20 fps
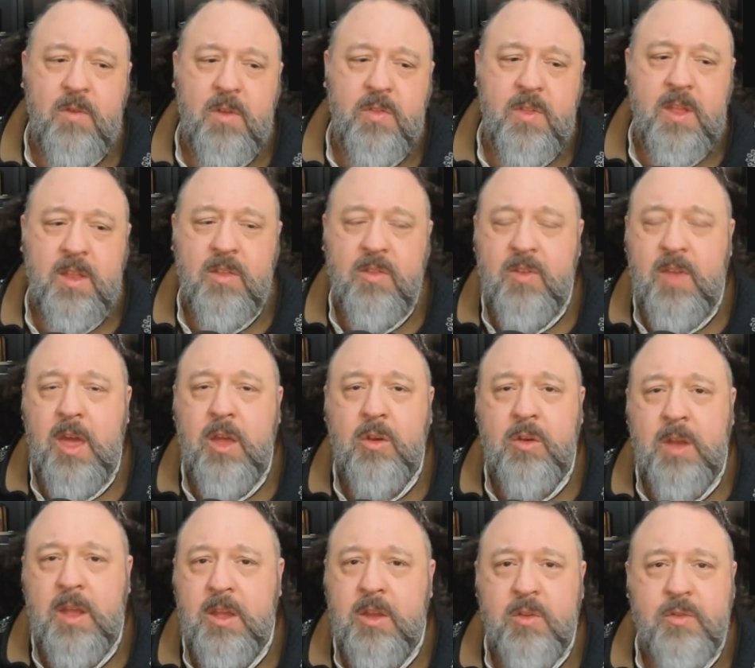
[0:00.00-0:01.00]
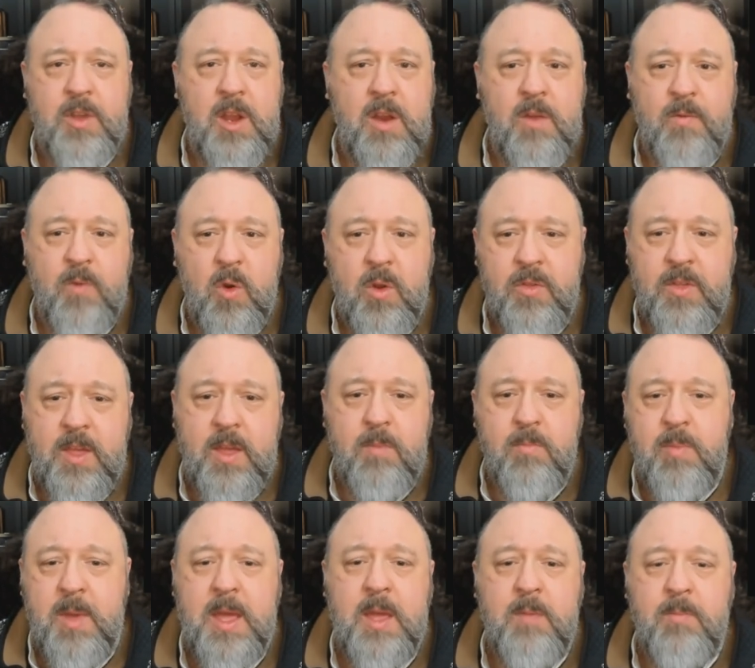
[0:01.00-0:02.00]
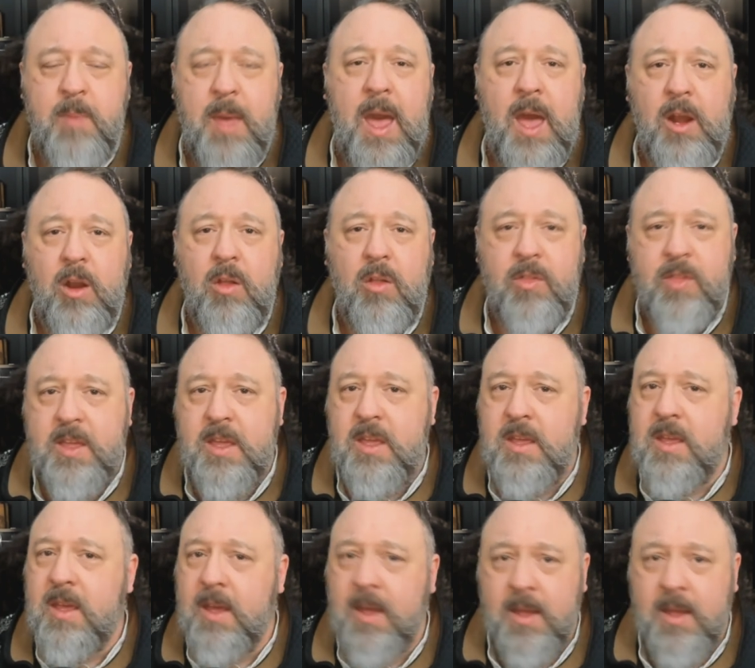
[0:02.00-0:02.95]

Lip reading: and then Saturday you're there for the big battle, the